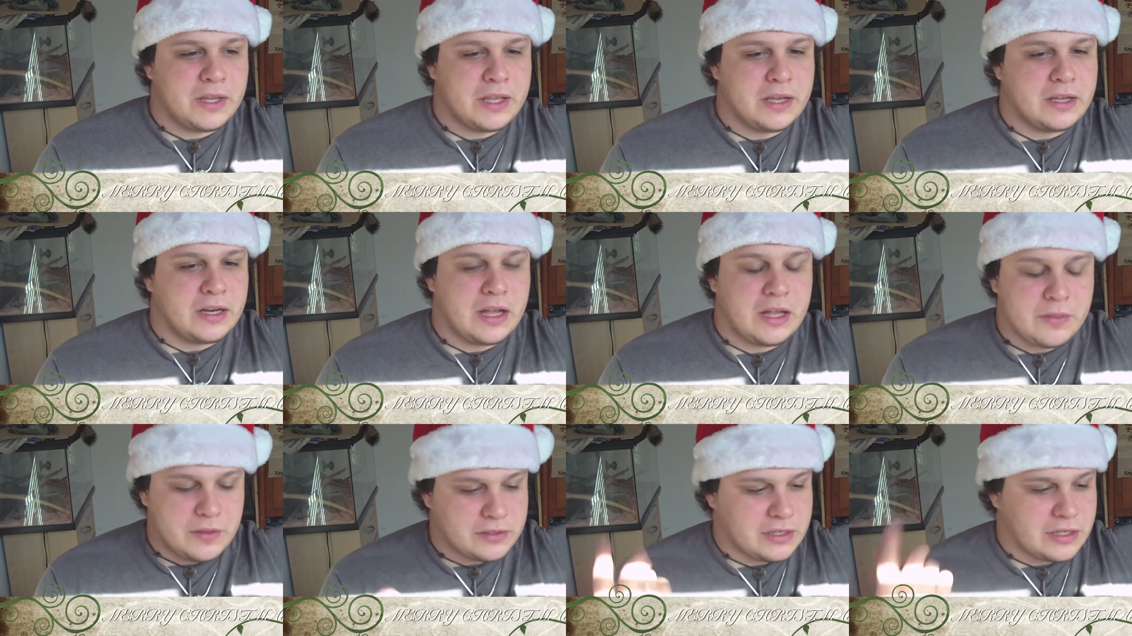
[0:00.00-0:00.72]

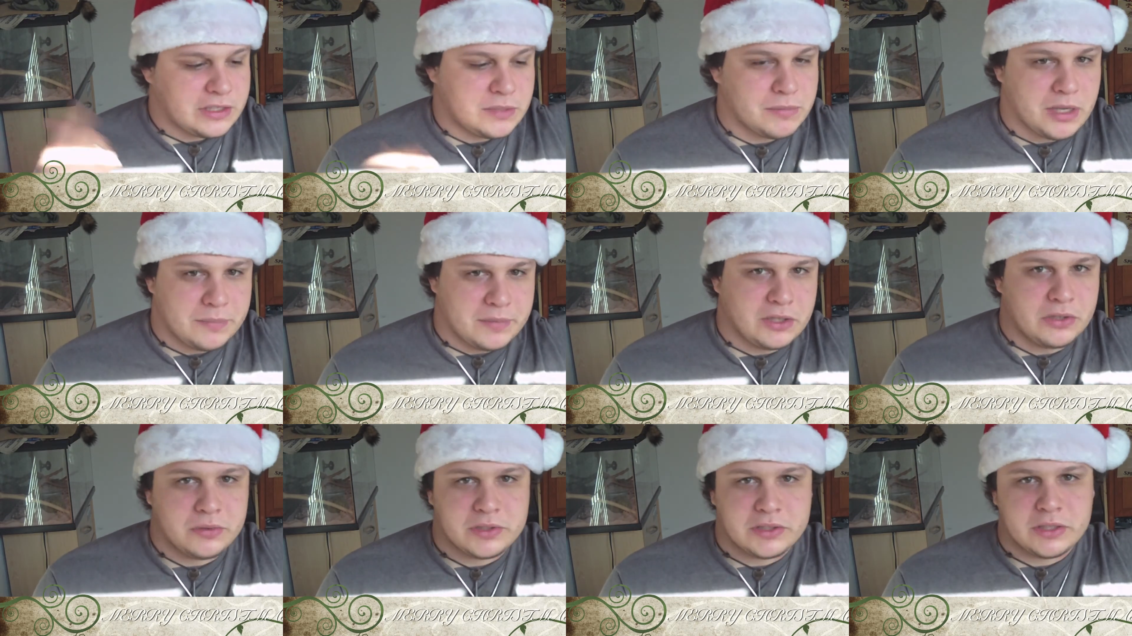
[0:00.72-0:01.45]
And this actually might be
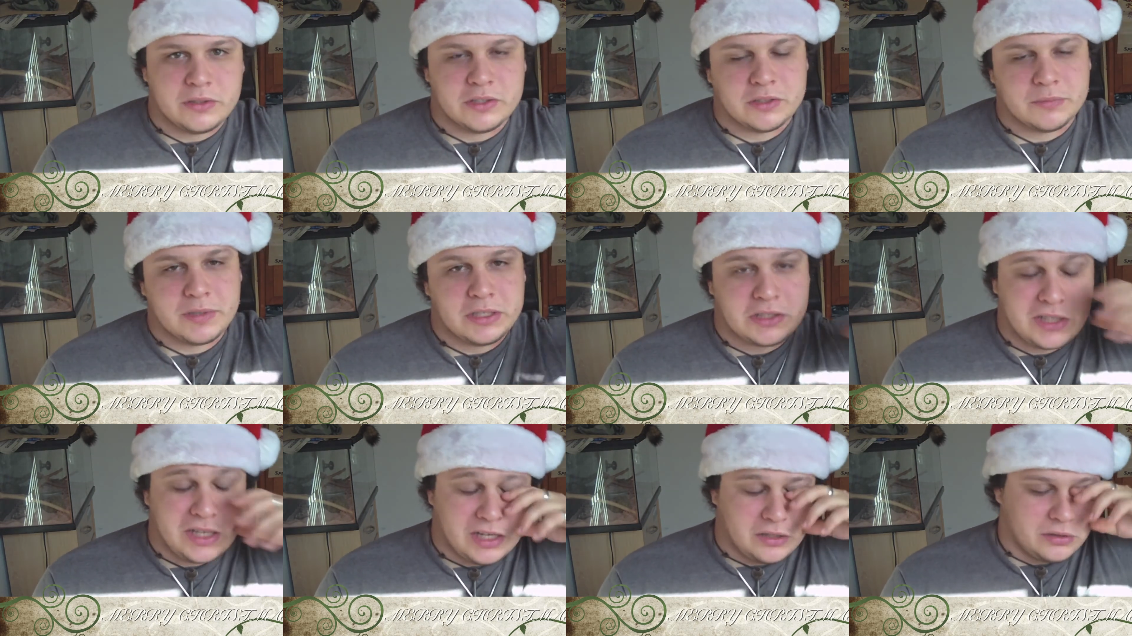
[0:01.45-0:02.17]
a new series on my
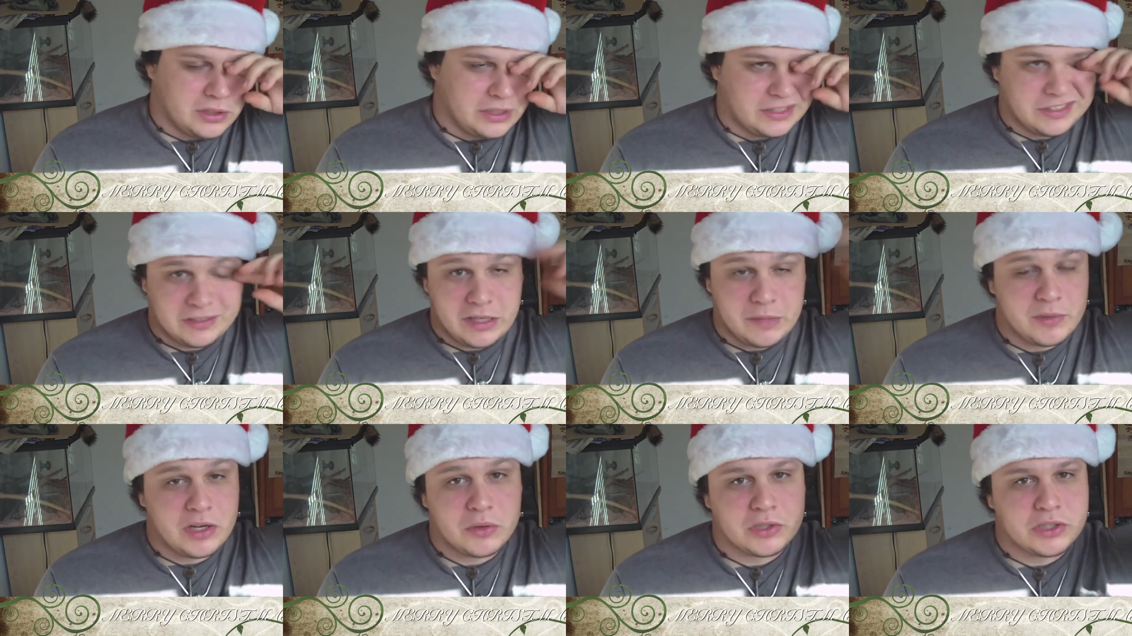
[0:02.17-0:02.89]
channel. Like, just
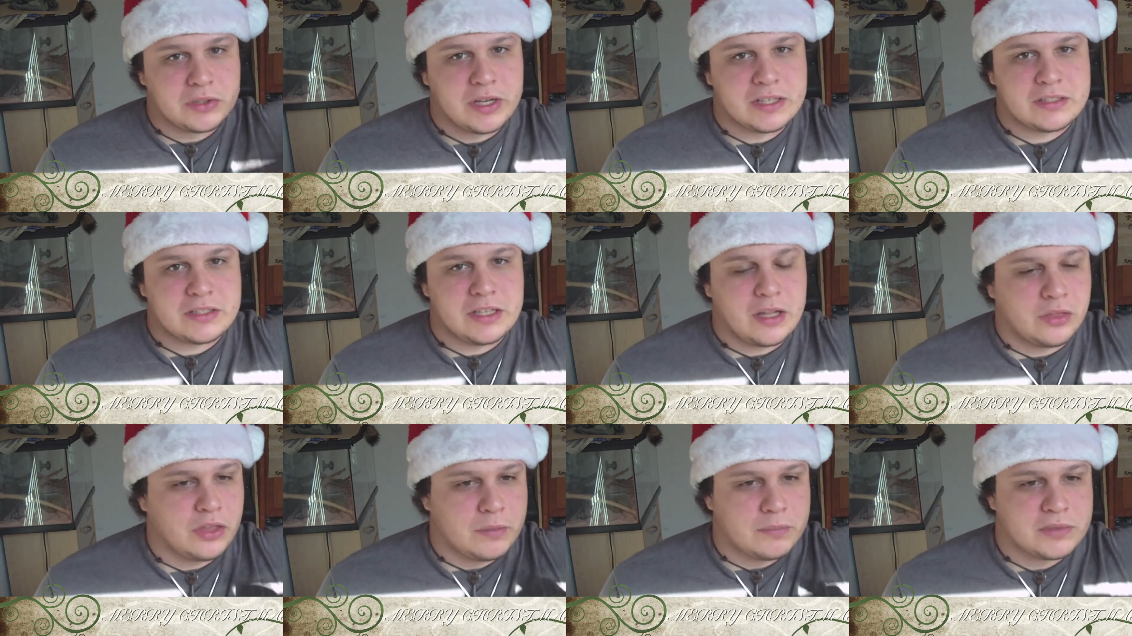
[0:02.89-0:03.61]
let me know what you guys
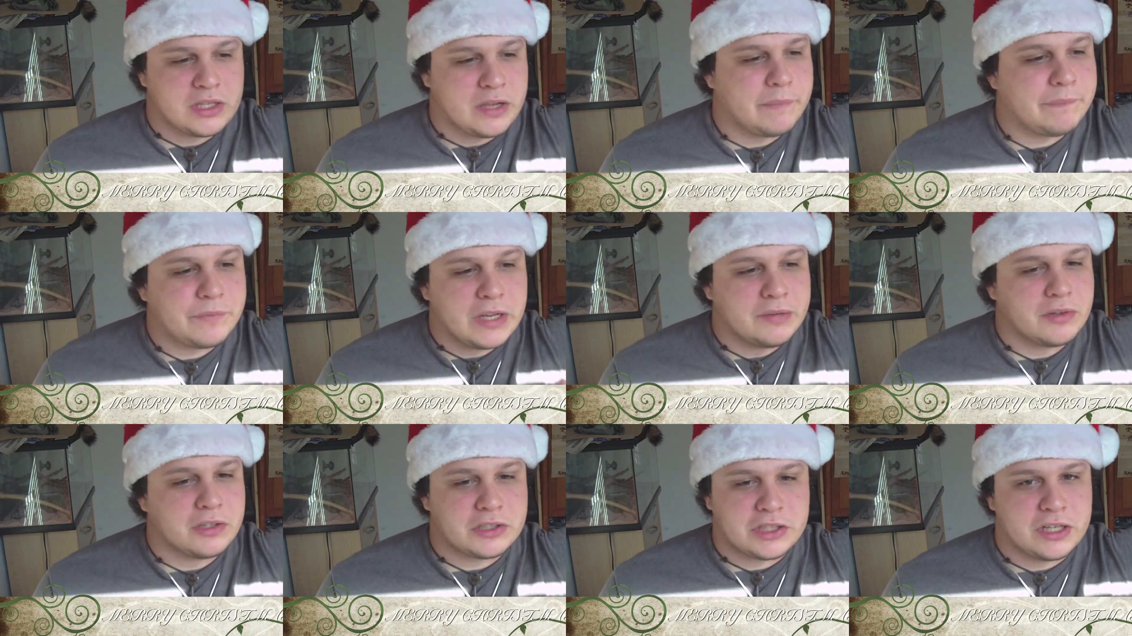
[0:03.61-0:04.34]
think. Thumbs up,
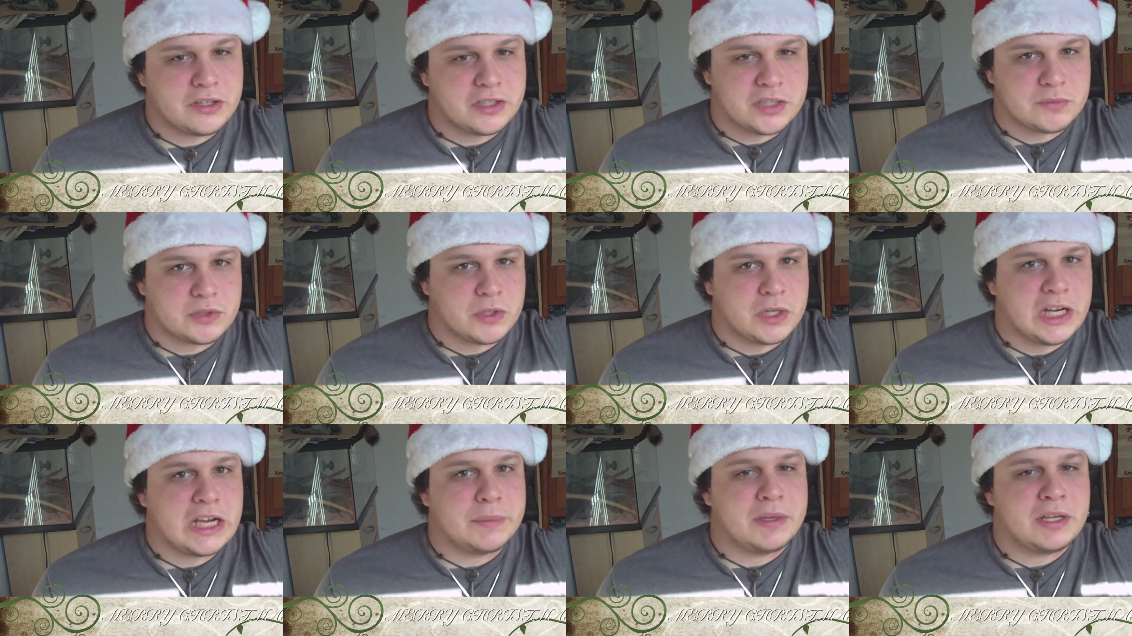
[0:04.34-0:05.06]
favorite, share,
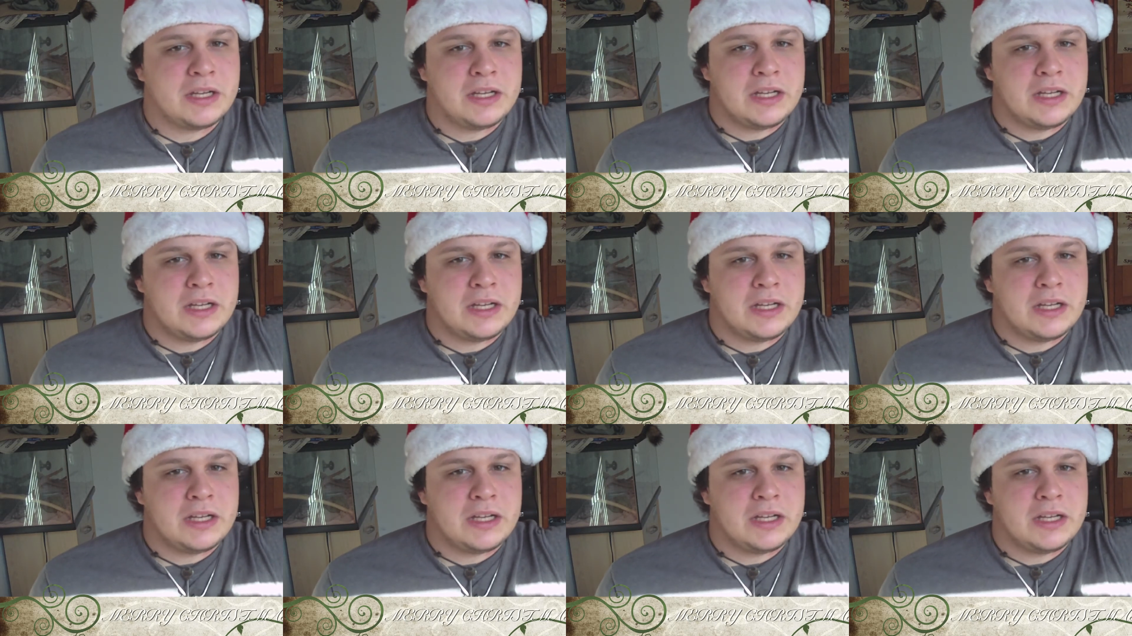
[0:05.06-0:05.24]
subscribe,